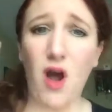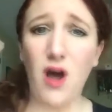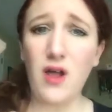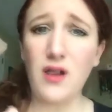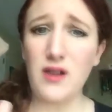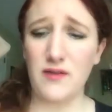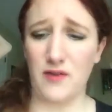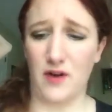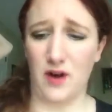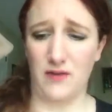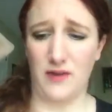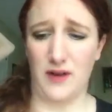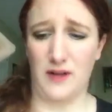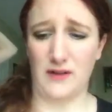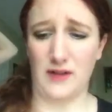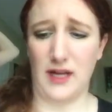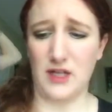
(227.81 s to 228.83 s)
All of our
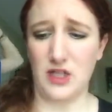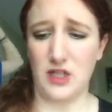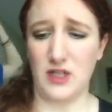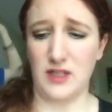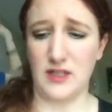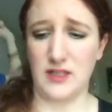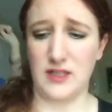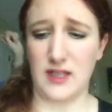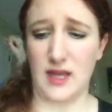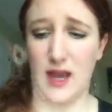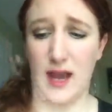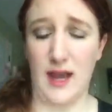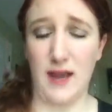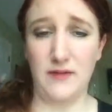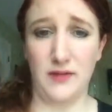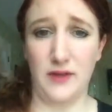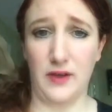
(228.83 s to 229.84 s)
foundations,
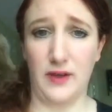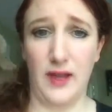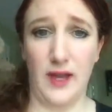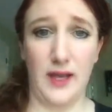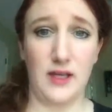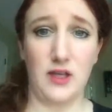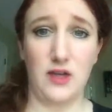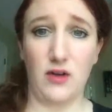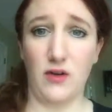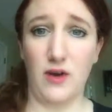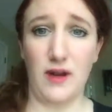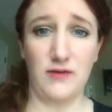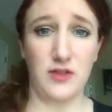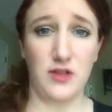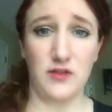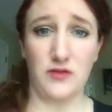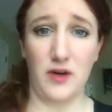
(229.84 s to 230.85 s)
I feel like you don't
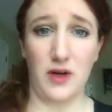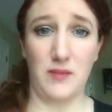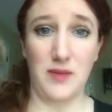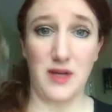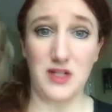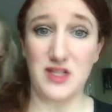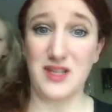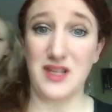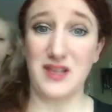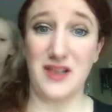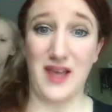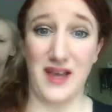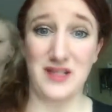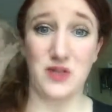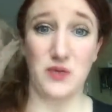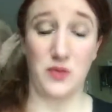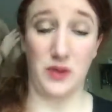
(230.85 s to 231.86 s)
have to use very much, and they
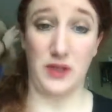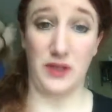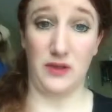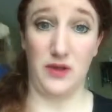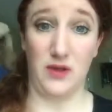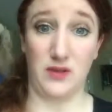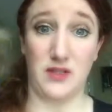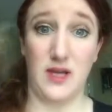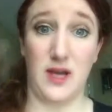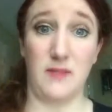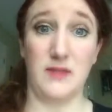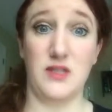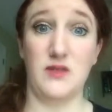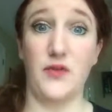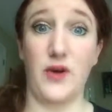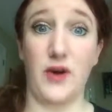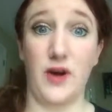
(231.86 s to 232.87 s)
last a really long
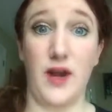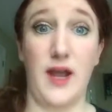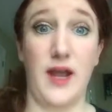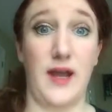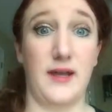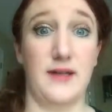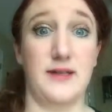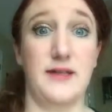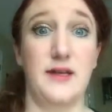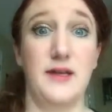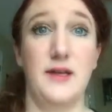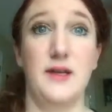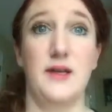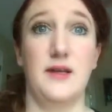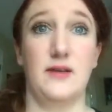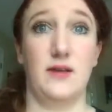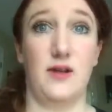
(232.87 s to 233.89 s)
time as far as
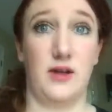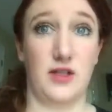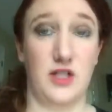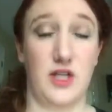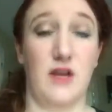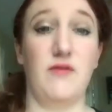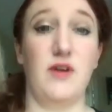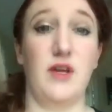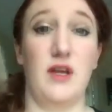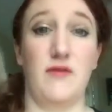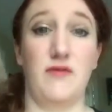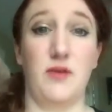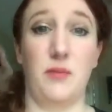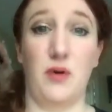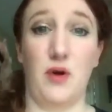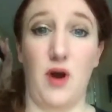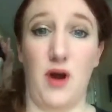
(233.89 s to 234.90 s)
longevity
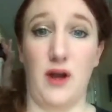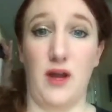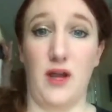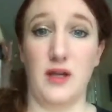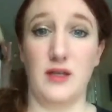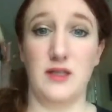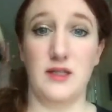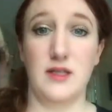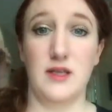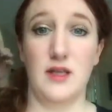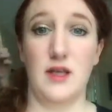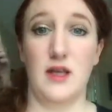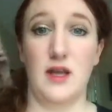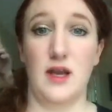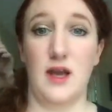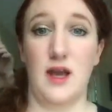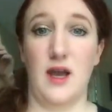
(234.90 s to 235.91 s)
of the product.
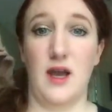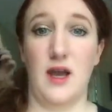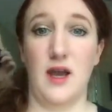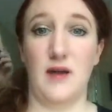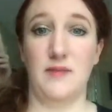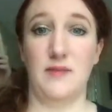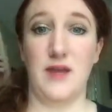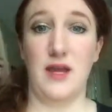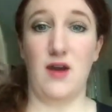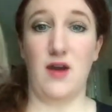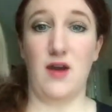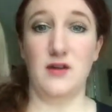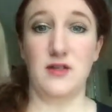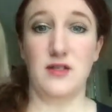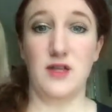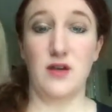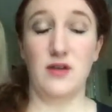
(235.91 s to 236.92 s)
They
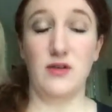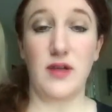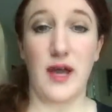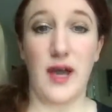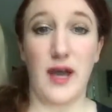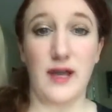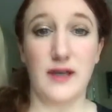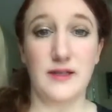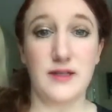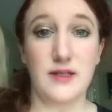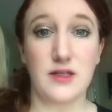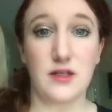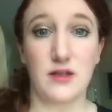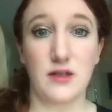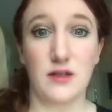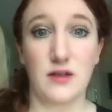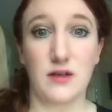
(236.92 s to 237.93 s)
also
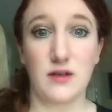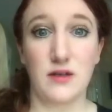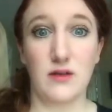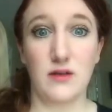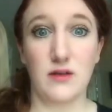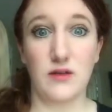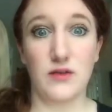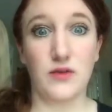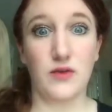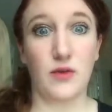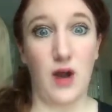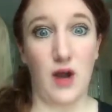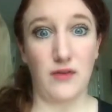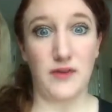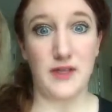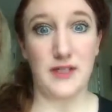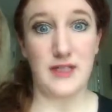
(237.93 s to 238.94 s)
last
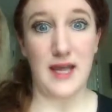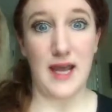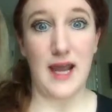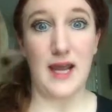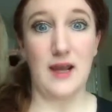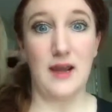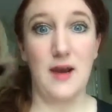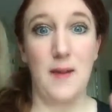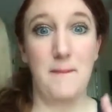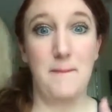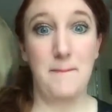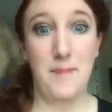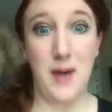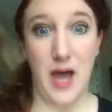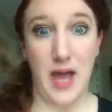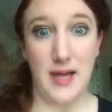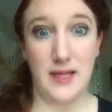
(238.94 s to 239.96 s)
throughout the day,
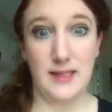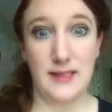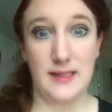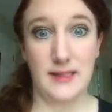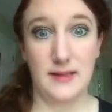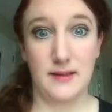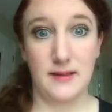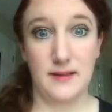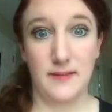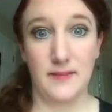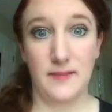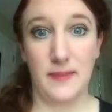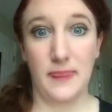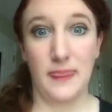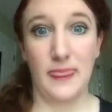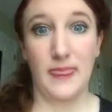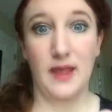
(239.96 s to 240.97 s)
but
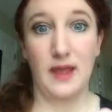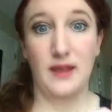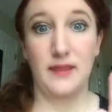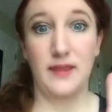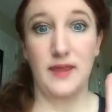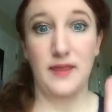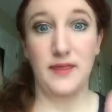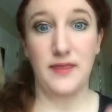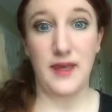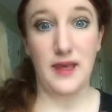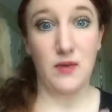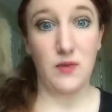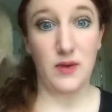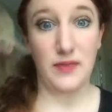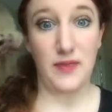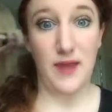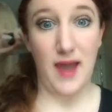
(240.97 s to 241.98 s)
the
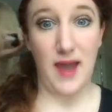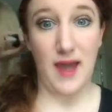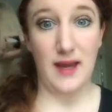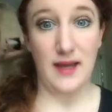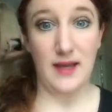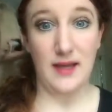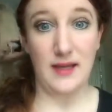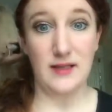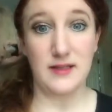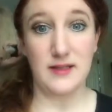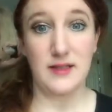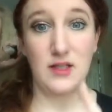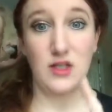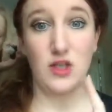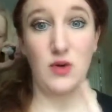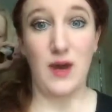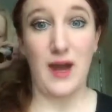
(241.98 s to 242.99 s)
thing with that is